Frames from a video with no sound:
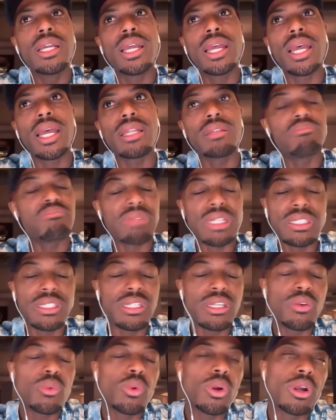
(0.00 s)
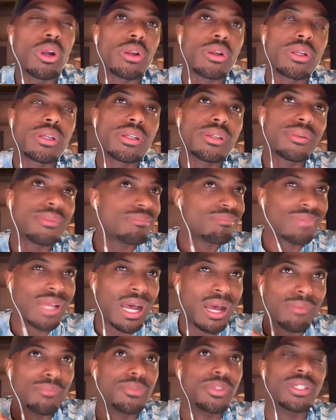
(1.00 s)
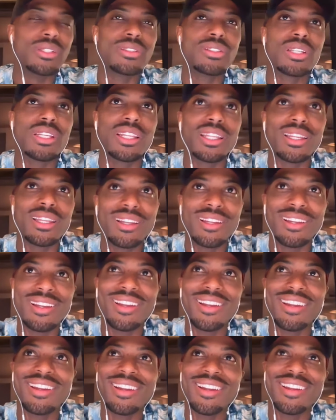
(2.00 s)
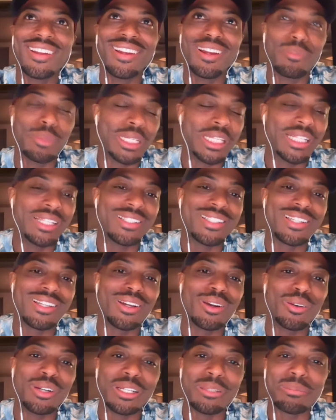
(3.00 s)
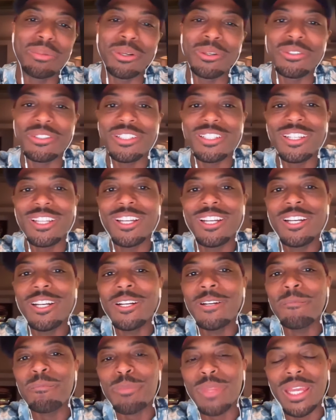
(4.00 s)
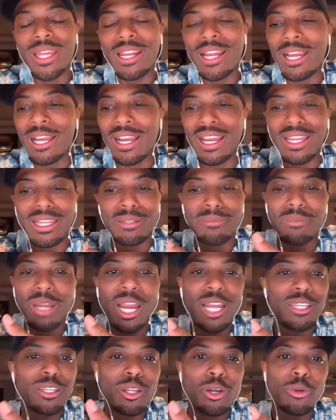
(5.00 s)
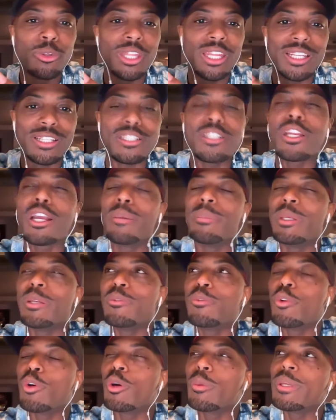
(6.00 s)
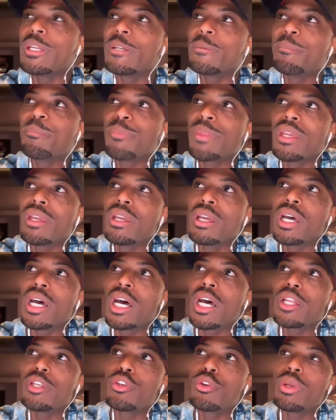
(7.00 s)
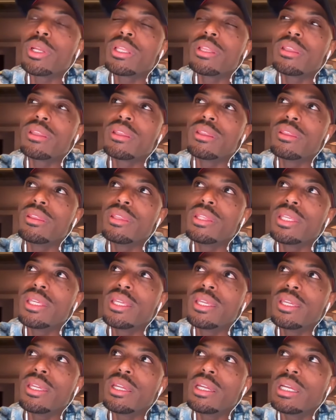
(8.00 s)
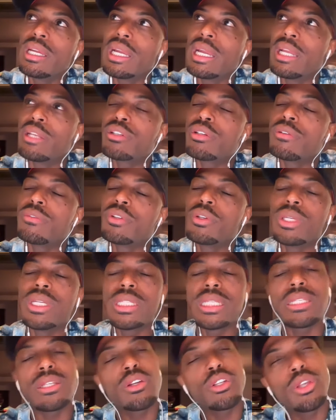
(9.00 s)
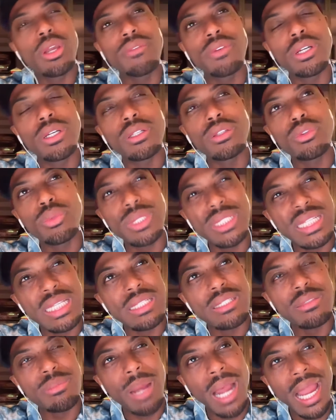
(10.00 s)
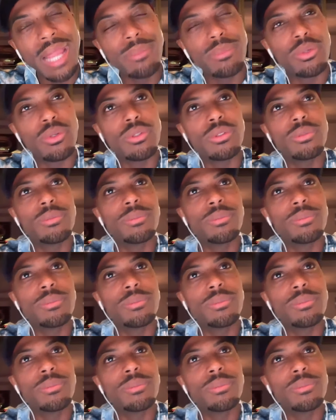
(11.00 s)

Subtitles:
And it didn't work, obviously. I'm an easygoing person, and I know that he's coming for me. During the interview, he says, oh, you have a three-sentence Bible.